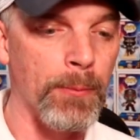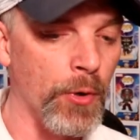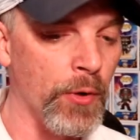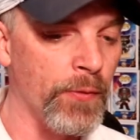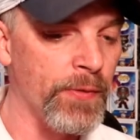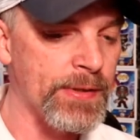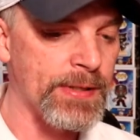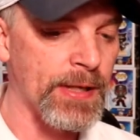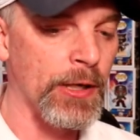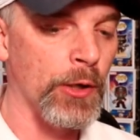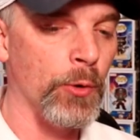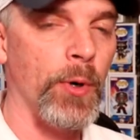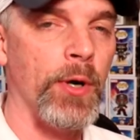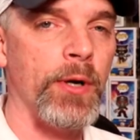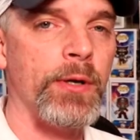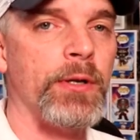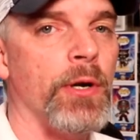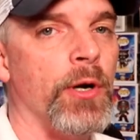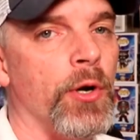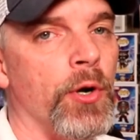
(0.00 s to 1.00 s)
Movies
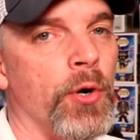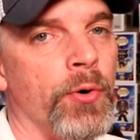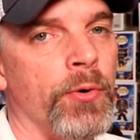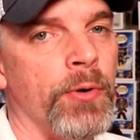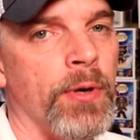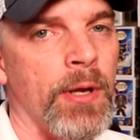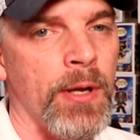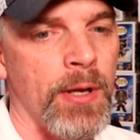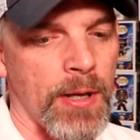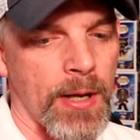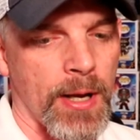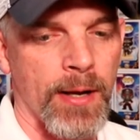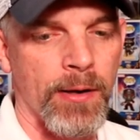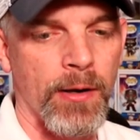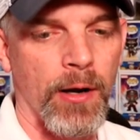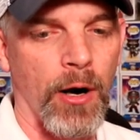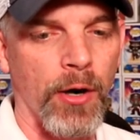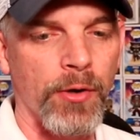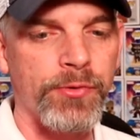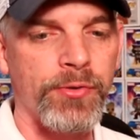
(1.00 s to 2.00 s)
Anywhere code
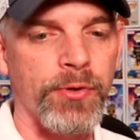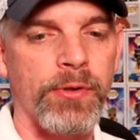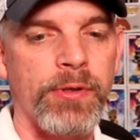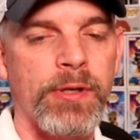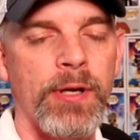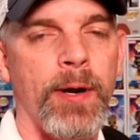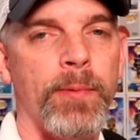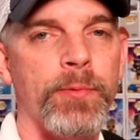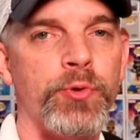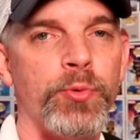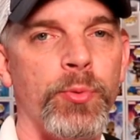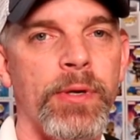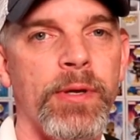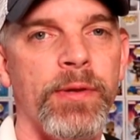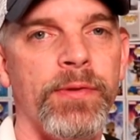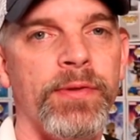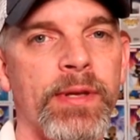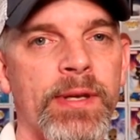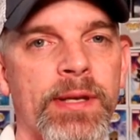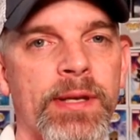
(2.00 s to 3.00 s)
and also comes with